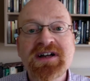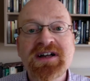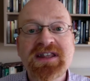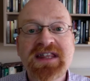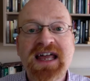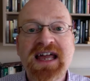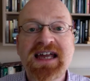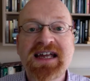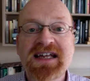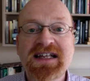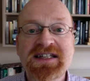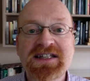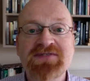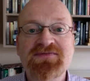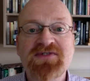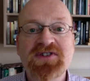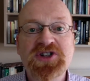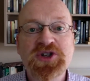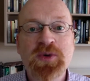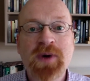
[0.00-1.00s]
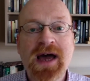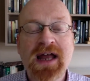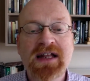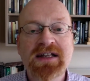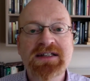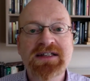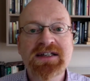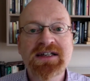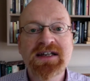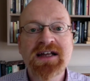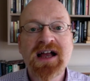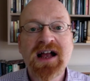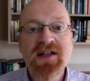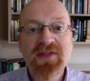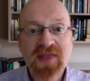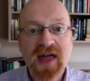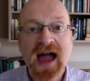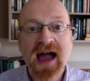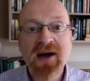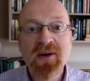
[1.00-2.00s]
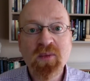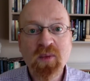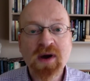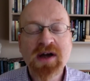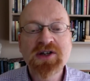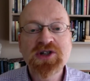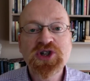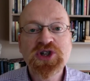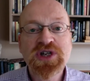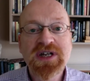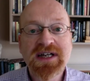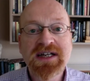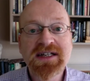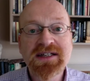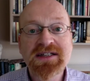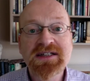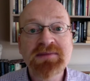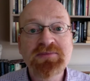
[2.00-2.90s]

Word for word: their individuality that which is